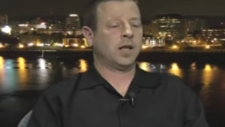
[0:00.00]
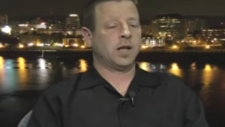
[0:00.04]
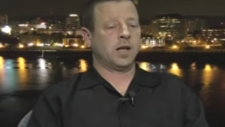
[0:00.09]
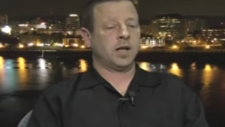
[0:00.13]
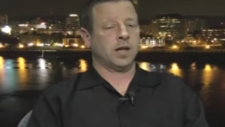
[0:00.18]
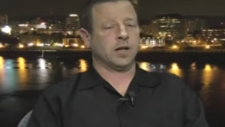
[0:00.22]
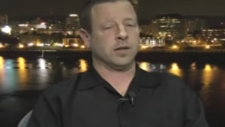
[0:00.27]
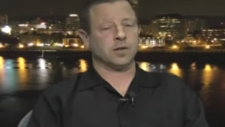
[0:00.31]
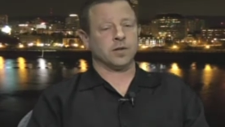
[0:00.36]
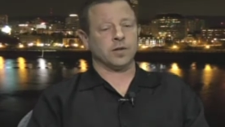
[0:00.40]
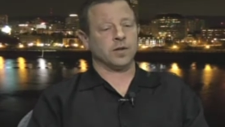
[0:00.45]

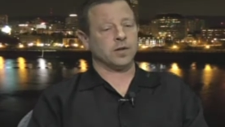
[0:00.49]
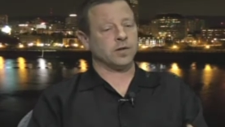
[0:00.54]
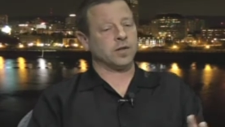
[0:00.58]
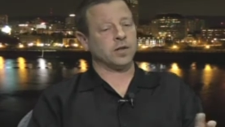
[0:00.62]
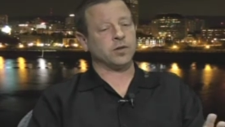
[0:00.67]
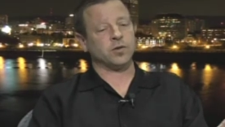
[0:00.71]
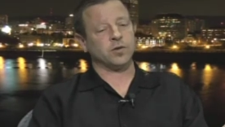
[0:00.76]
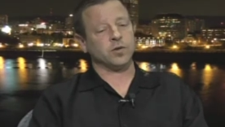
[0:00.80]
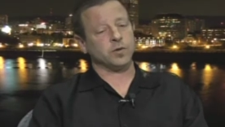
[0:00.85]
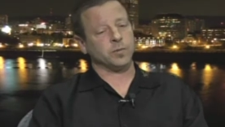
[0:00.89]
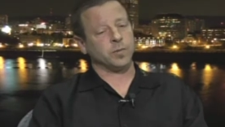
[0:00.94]
And so this
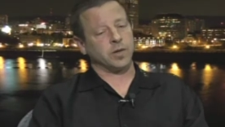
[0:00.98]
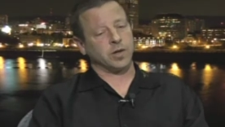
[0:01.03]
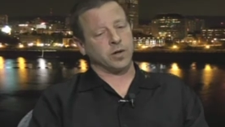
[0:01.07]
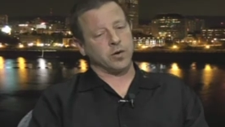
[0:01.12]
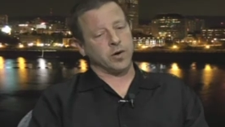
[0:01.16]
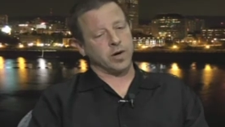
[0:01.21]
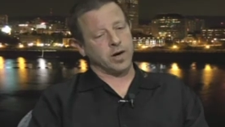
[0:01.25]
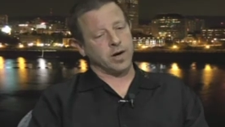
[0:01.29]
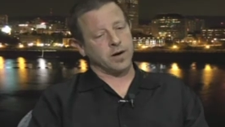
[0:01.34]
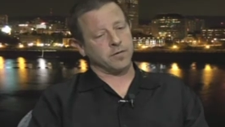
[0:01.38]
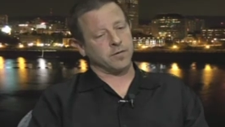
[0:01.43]
issue has been
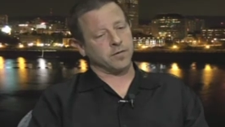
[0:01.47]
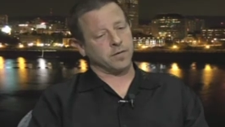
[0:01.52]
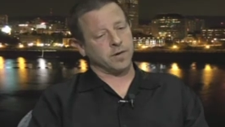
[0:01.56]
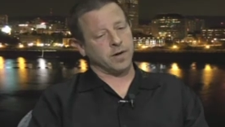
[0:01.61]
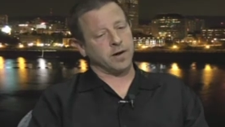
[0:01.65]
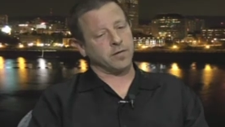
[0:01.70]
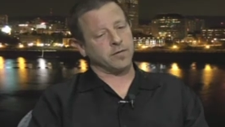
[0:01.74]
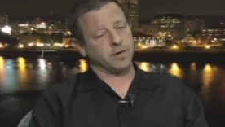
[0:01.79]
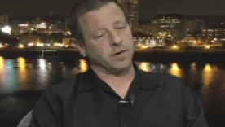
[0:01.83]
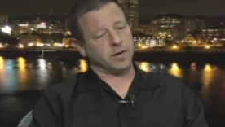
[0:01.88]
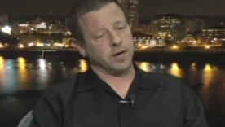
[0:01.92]
going on
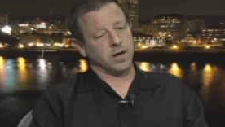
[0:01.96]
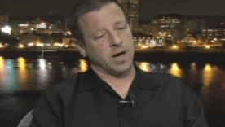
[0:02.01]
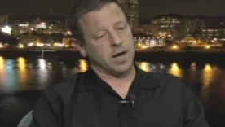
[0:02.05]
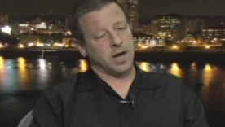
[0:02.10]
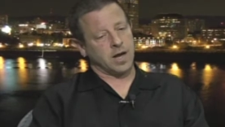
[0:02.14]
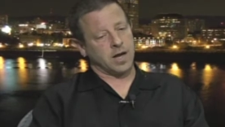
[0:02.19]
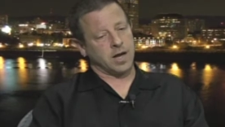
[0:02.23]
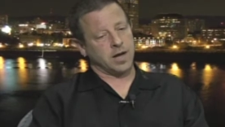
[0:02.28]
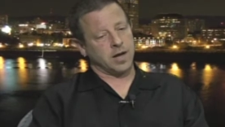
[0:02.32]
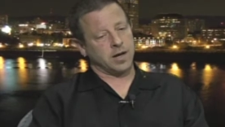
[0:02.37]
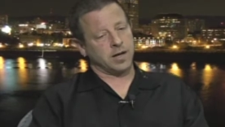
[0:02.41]
forever,
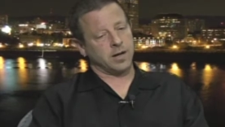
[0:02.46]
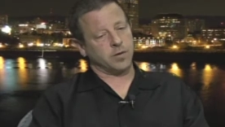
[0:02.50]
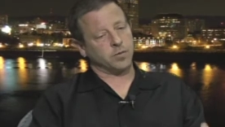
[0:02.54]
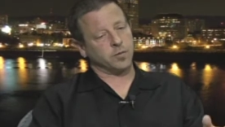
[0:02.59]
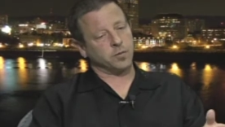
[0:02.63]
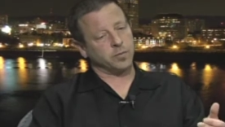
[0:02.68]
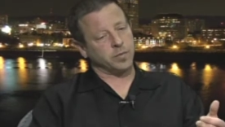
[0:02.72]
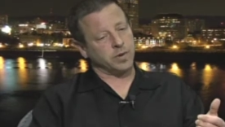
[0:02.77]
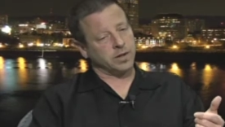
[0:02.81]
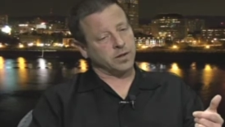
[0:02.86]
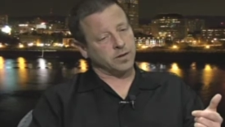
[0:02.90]
and it will
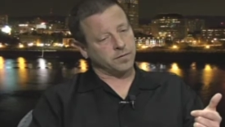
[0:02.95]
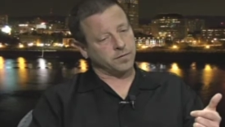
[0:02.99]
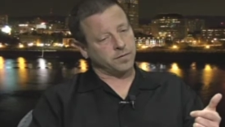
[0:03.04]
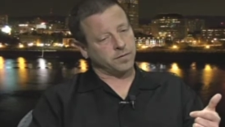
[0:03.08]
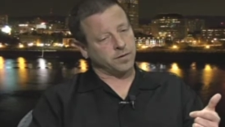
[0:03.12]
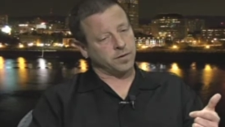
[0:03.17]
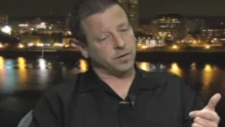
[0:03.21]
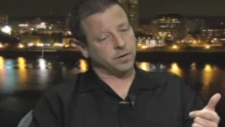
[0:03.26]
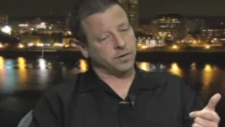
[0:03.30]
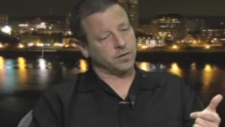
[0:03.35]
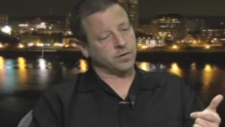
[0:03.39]
be the
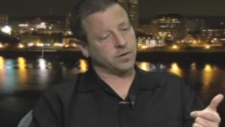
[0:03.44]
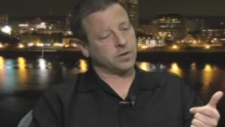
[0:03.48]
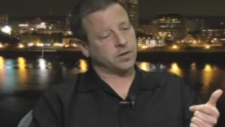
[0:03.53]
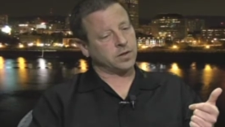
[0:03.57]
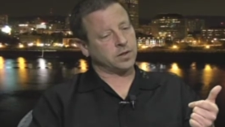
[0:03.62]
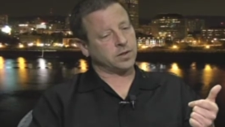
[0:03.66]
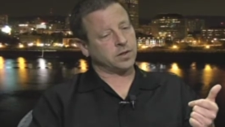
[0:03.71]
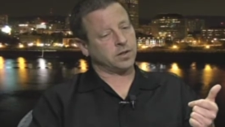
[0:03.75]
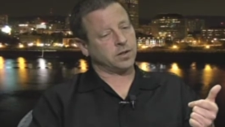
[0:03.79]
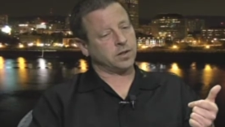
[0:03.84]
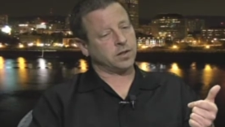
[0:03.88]

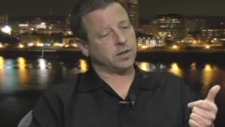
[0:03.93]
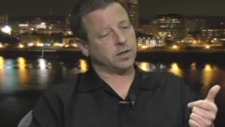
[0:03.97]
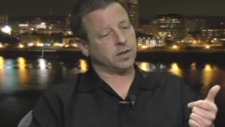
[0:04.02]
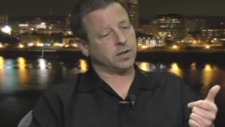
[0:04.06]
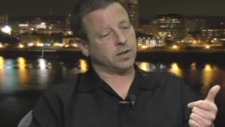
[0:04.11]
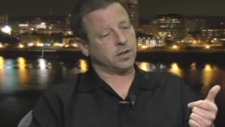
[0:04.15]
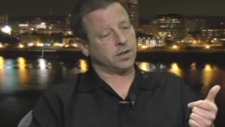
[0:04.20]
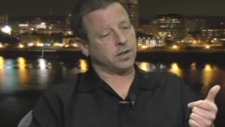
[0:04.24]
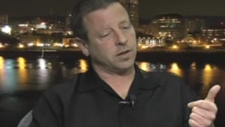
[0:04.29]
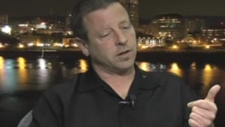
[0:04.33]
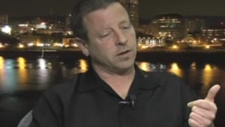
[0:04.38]
first
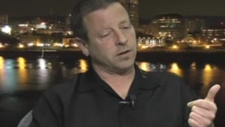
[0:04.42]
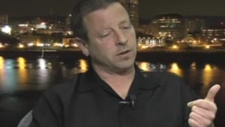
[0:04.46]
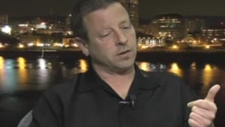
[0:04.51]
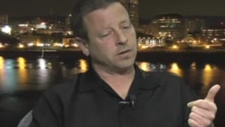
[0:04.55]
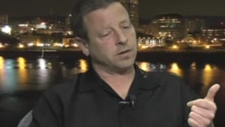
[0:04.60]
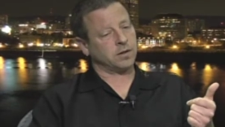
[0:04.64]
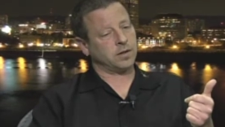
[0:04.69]
uh,